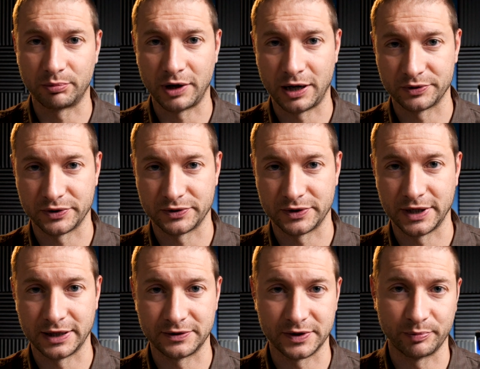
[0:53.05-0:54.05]
browsers
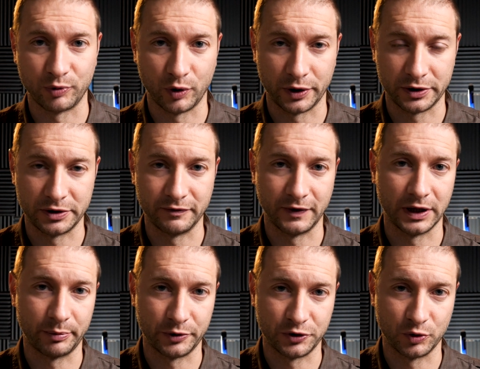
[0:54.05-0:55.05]
that support
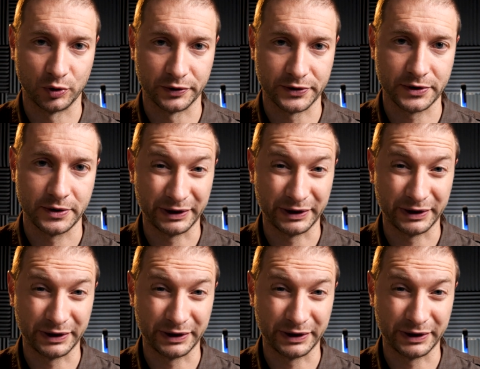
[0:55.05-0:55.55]
developer tools.